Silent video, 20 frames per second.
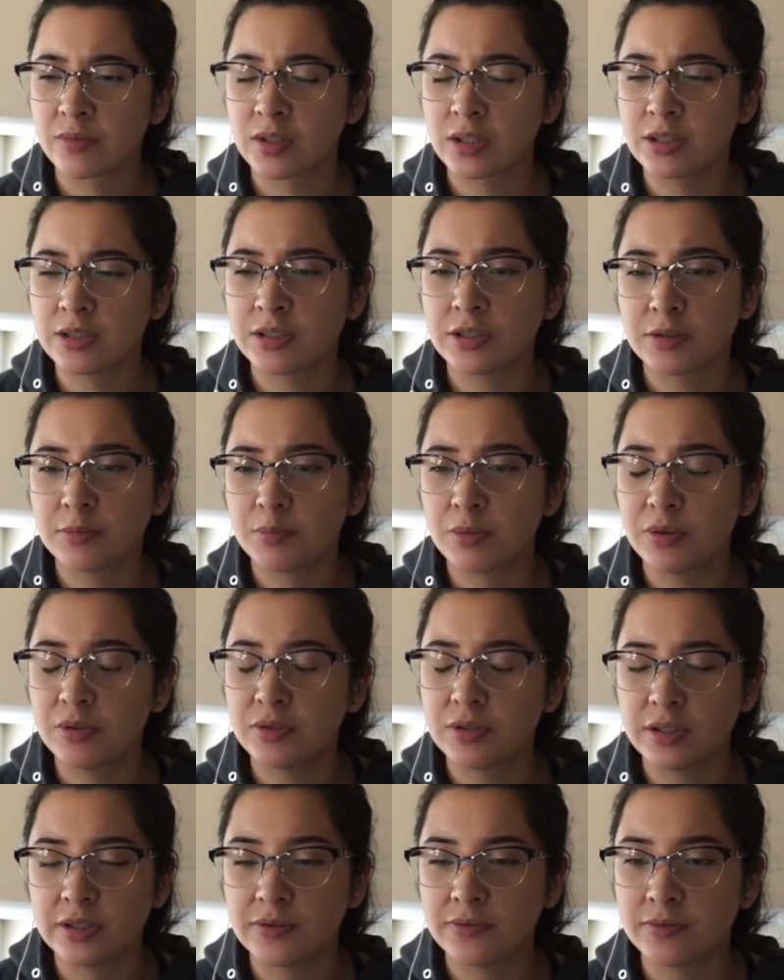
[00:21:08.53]
because they're
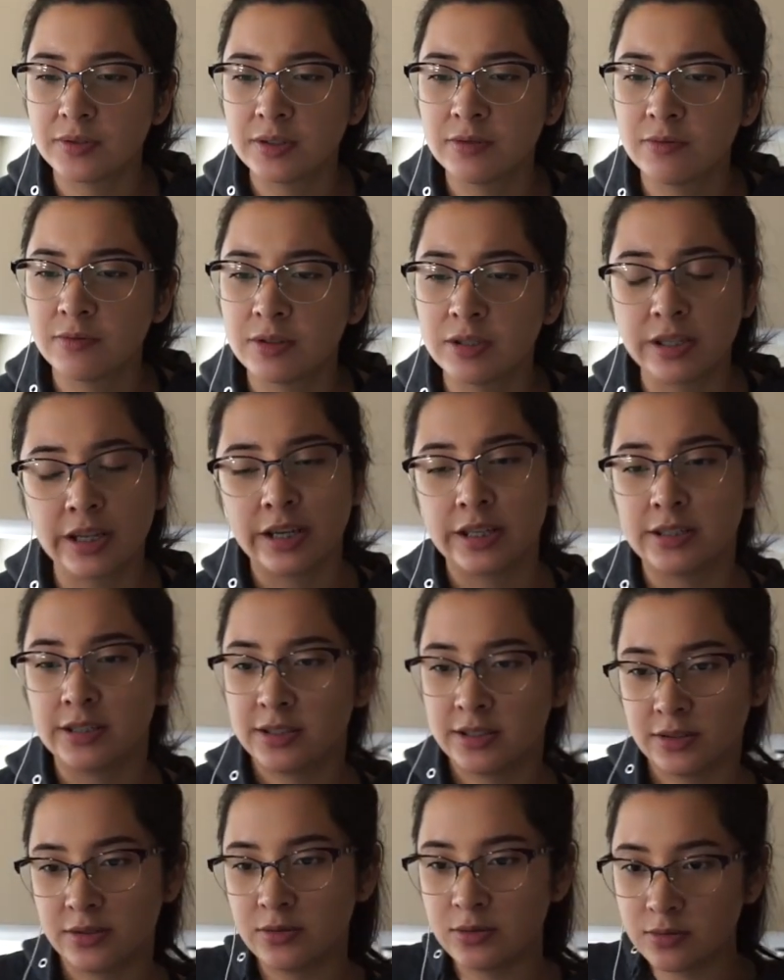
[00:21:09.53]
both different. One
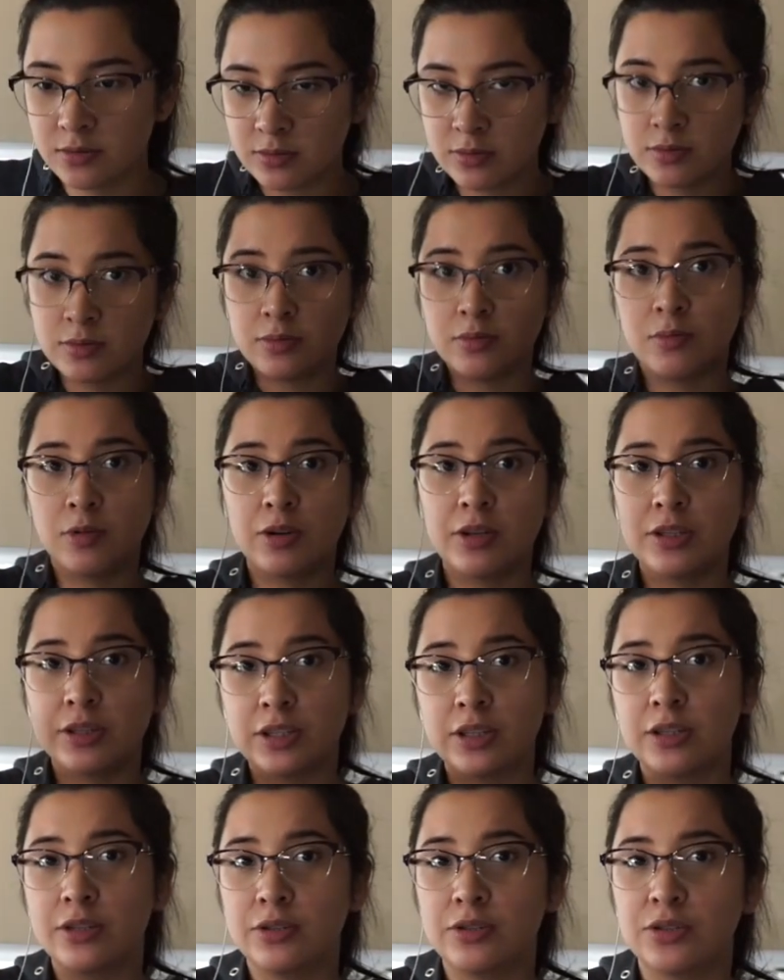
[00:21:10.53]
has, well, in
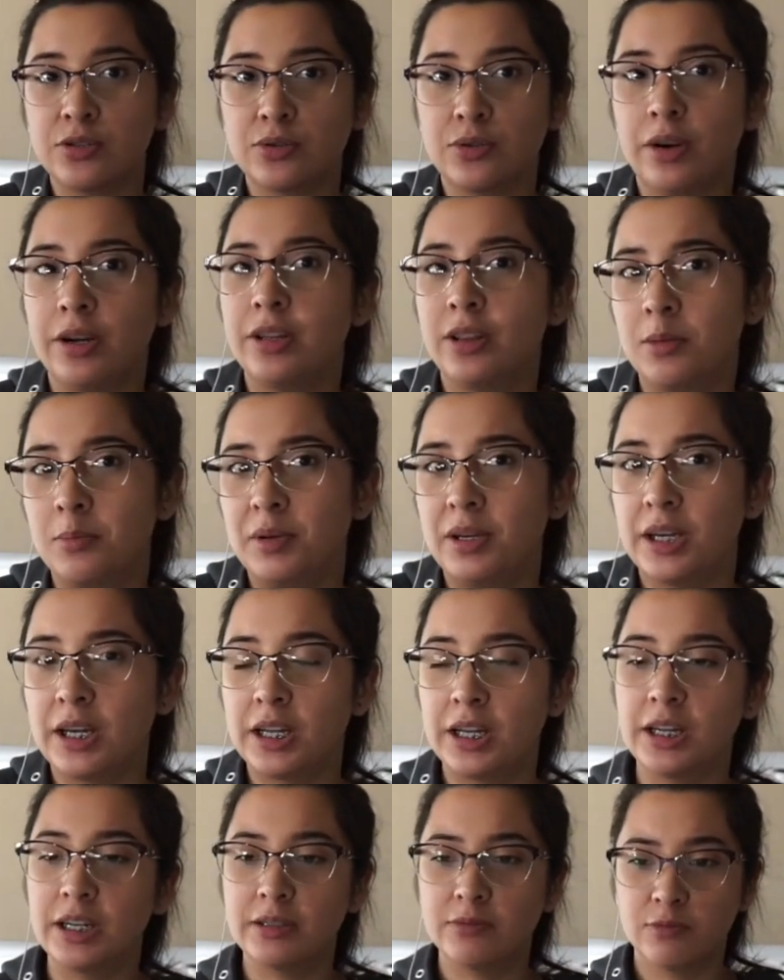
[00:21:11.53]
the little story in the
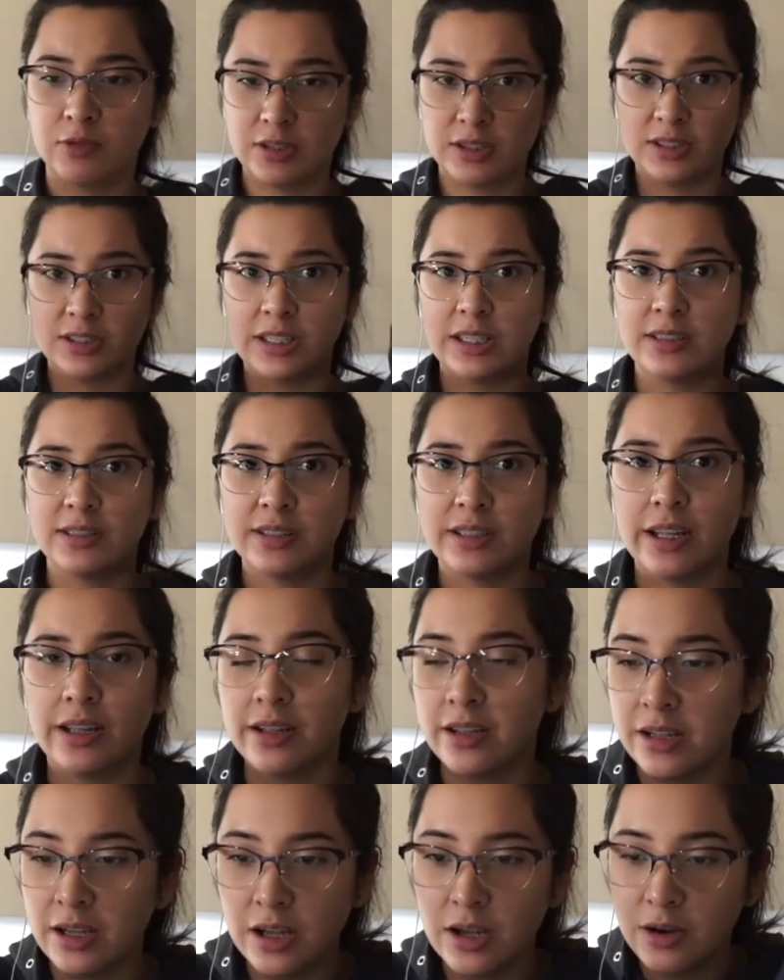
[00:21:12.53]
beginning, one says
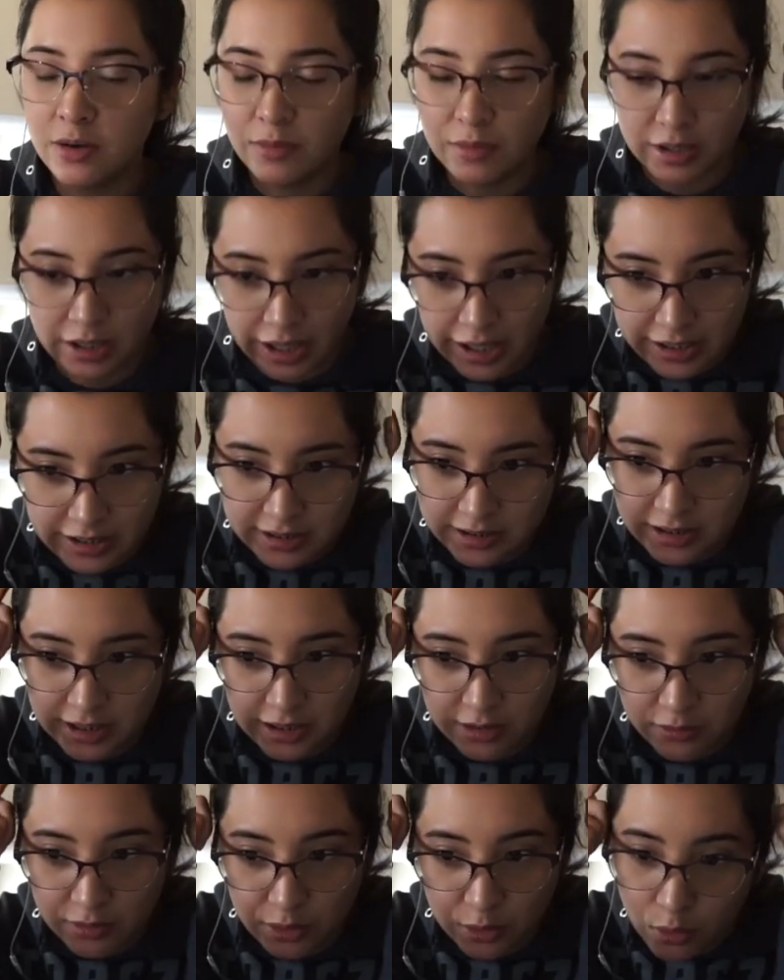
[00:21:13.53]
that one guy is
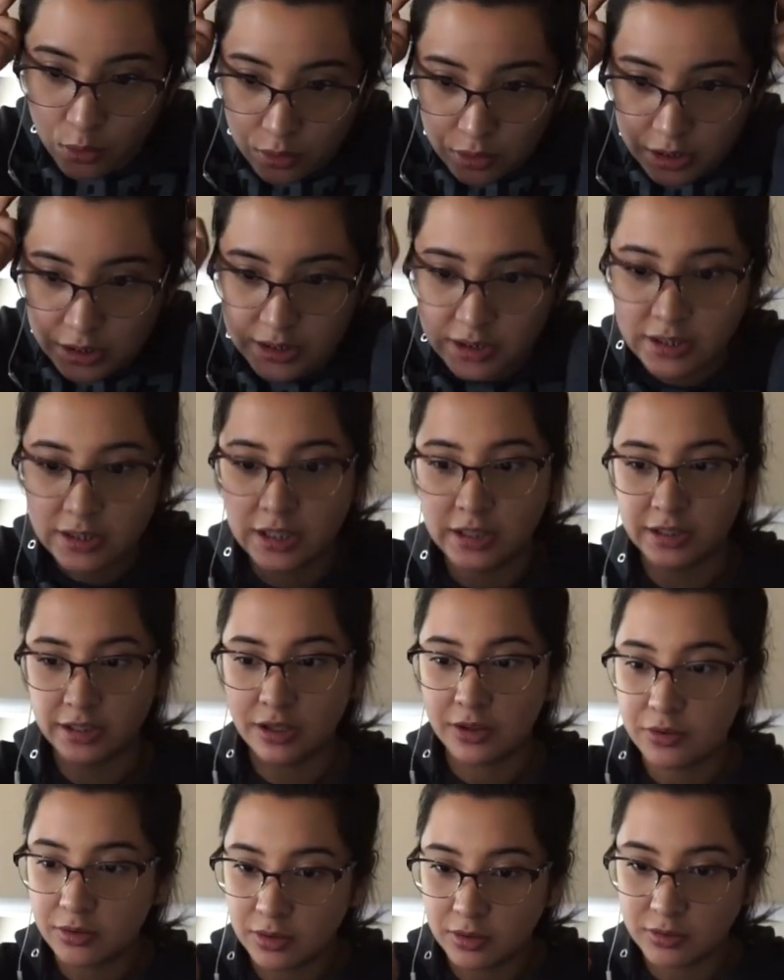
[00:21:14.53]
like with horns and
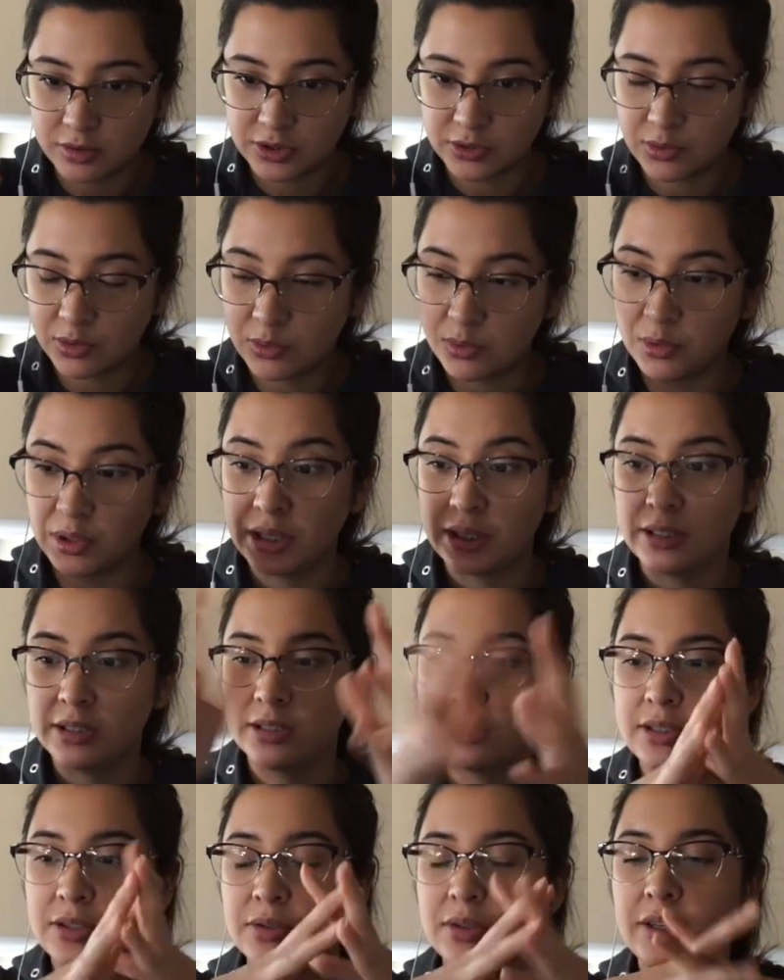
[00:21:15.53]
the other one was with
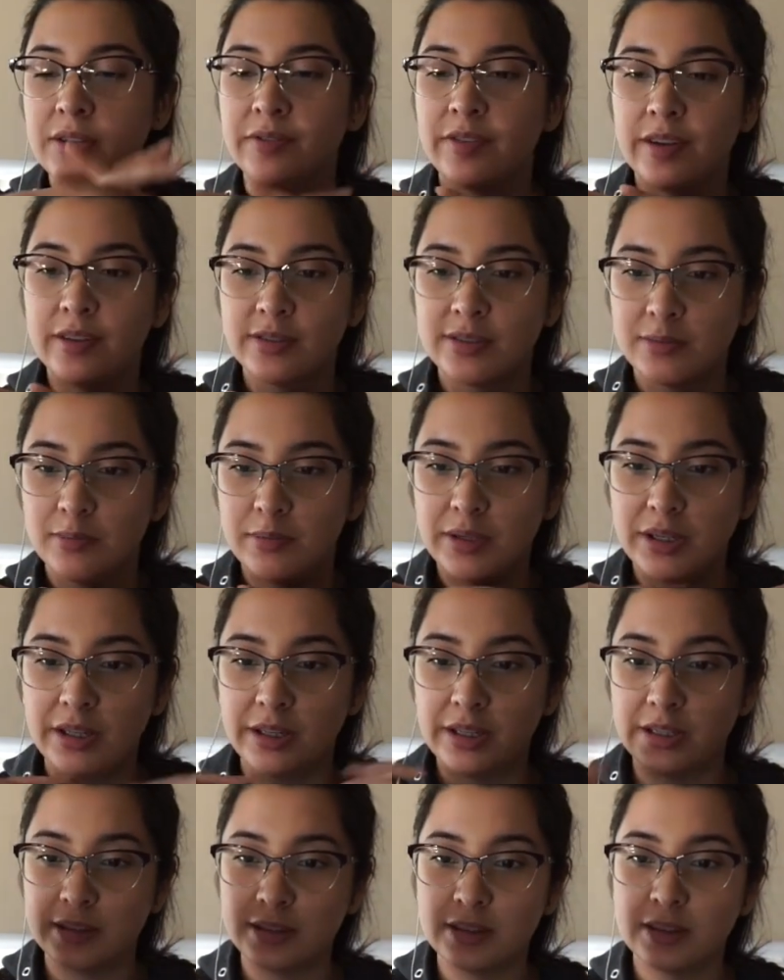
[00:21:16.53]
wings, so he found somebody
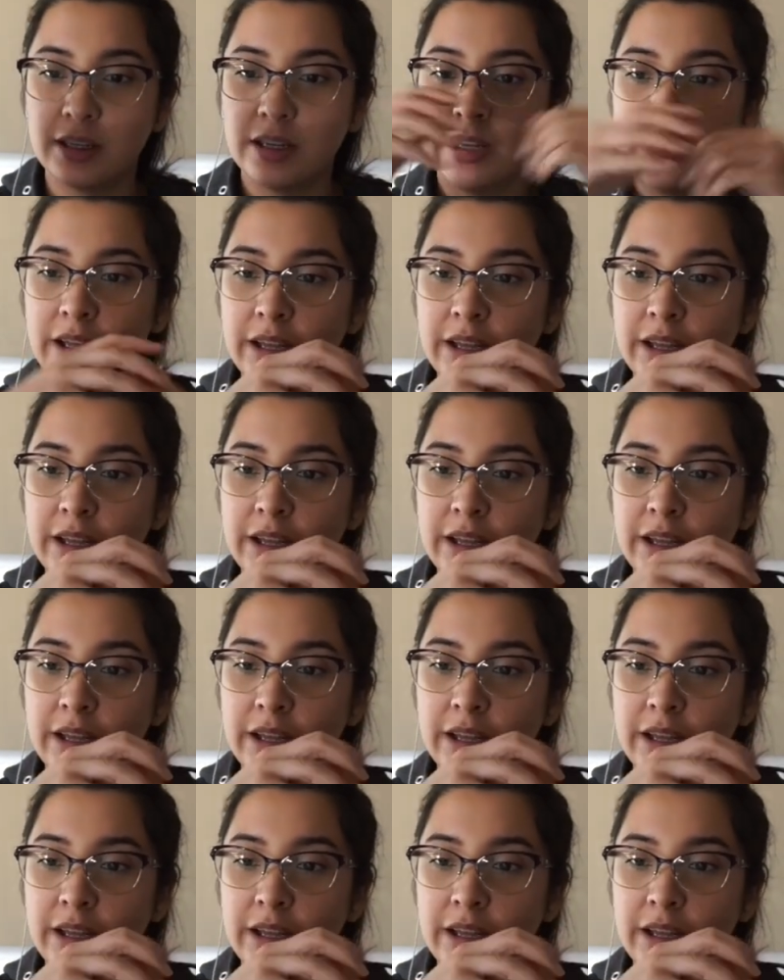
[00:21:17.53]
that's